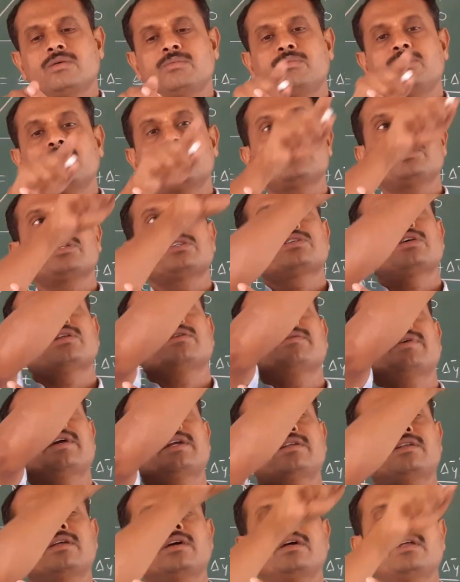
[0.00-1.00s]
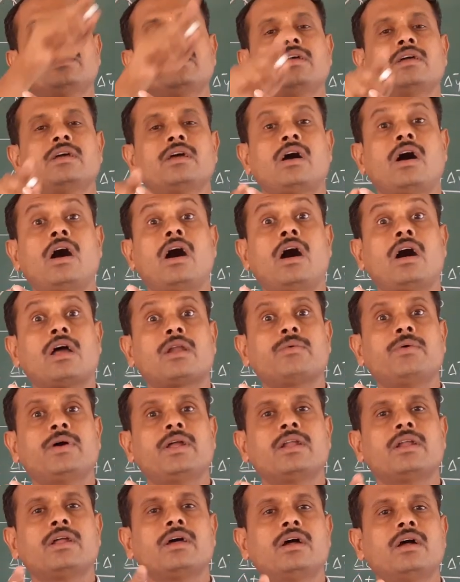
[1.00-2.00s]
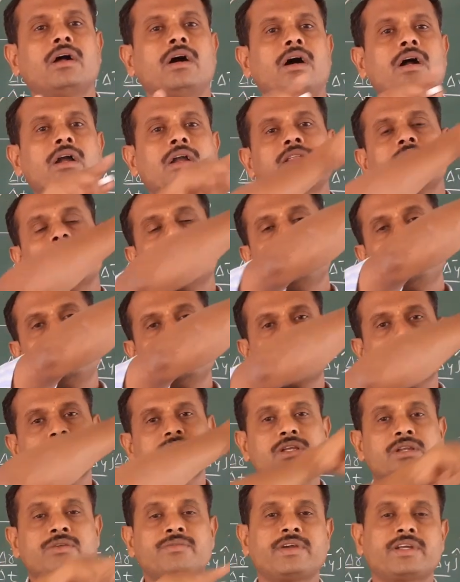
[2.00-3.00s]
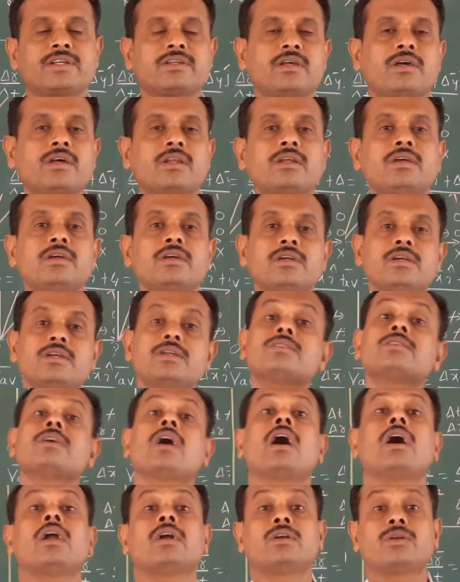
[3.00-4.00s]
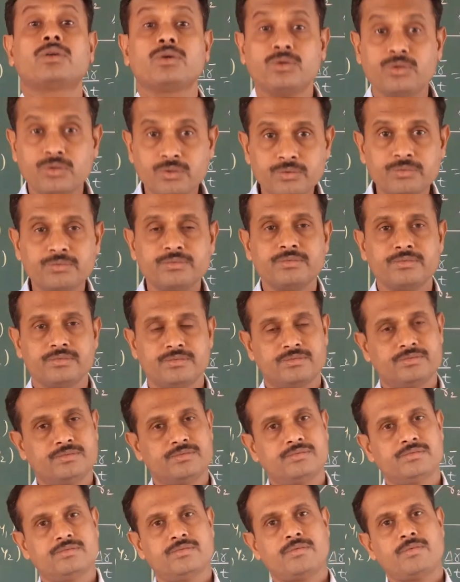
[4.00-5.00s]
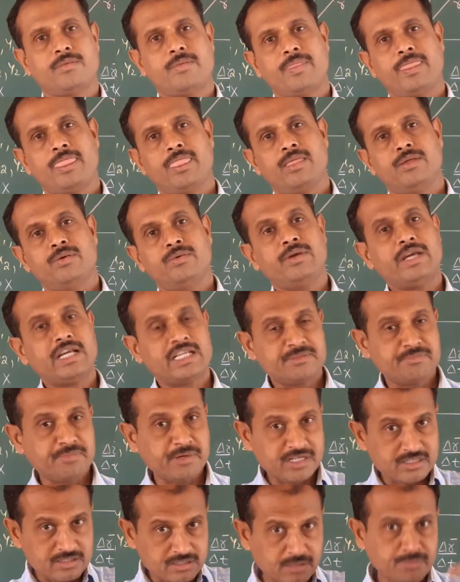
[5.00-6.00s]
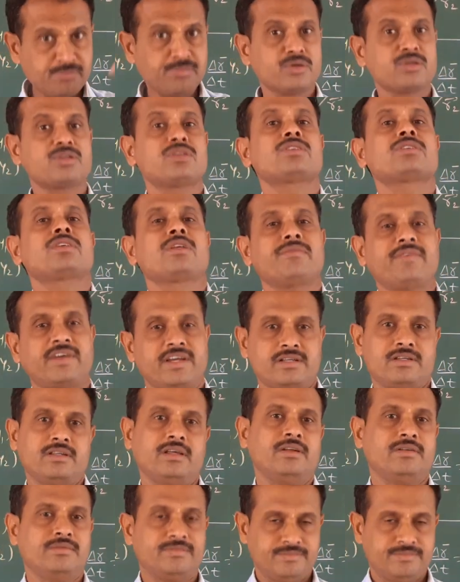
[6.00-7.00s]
position vector r1. Another position vector is r2. We express the position vector.